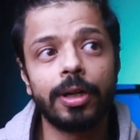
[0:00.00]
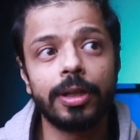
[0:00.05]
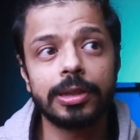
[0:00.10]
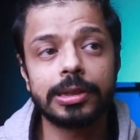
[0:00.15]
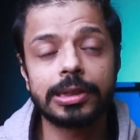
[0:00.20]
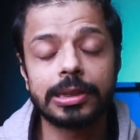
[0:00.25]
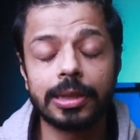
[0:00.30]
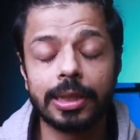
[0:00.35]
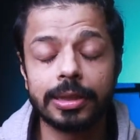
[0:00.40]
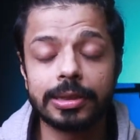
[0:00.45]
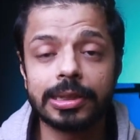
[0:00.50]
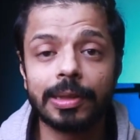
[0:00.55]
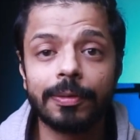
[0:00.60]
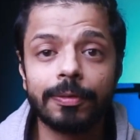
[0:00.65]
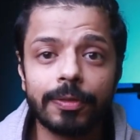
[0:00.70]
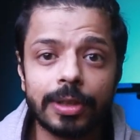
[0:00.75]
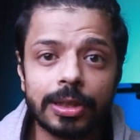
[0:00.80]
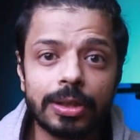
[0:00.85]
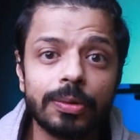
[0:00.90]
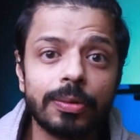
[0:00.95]
for
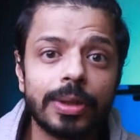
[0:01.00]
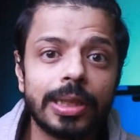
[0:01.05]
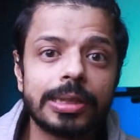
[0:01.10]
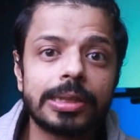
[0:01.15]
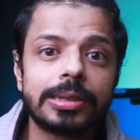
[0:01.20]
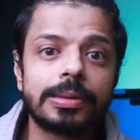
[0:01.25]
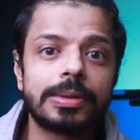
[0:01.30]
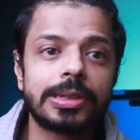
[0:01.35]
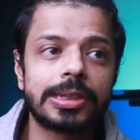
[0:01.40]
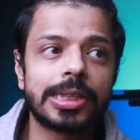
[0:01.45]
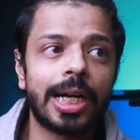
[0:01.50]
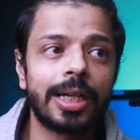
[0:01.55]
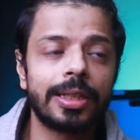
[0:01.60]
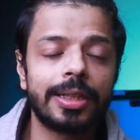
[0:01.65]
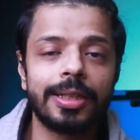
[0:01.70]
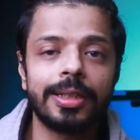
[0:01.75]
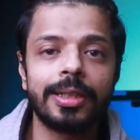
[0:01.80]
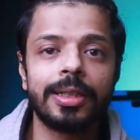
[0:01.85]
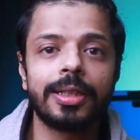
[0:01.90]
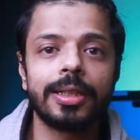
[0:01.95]
someone who has
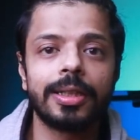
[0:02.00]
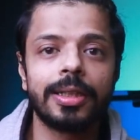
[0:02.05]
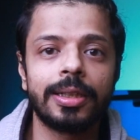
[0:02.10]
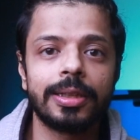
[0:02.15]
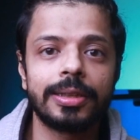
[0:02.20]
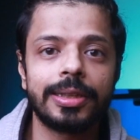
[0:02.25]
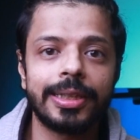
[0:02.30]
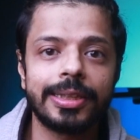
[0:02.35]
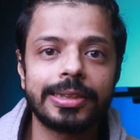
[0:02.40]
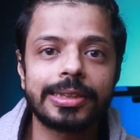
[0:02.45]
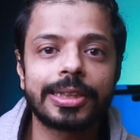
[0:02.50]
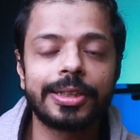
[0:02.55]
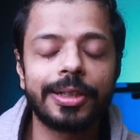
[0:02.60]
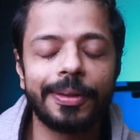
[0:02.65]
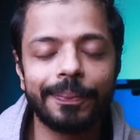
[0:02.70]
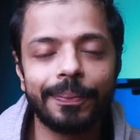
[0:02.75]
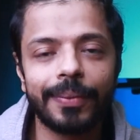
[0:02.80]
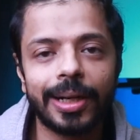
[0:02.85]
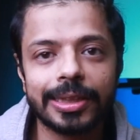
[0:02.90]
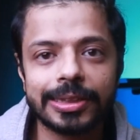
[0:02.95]
started their
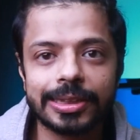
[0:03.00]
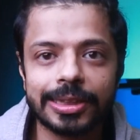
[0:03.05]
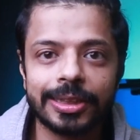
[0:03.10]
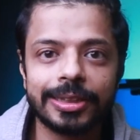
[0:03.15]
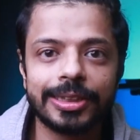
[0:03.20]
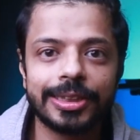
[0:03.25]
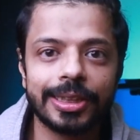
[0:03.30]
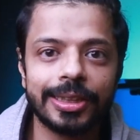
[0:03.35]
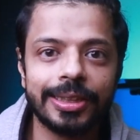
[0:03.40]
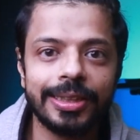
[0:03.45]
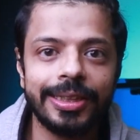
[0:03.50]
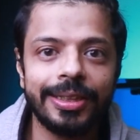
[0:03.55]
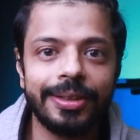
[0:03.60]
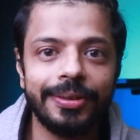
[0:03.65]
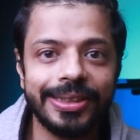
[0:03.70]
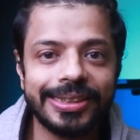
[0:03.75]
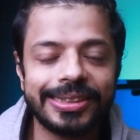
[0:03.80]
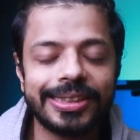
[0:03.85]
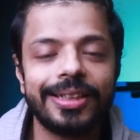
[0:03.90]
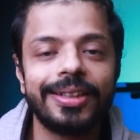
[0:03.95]
Scrum Master
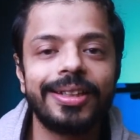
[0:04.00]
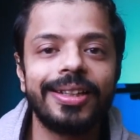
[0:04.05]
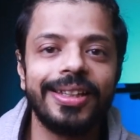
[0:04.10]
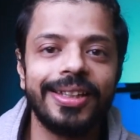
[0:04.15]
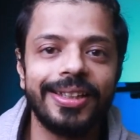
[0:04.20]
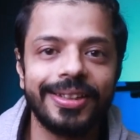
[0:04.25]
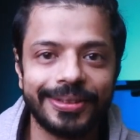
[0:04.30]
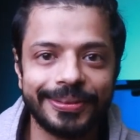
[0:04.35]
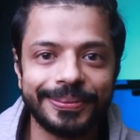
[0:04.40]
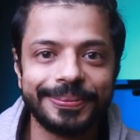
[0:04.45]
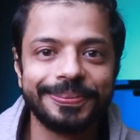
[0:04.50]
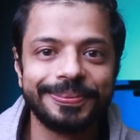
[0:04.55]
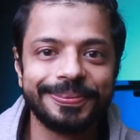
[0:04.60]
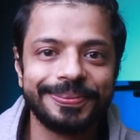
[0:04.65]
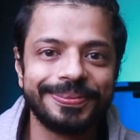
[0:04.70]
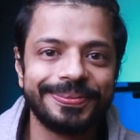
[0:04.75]
journey recently?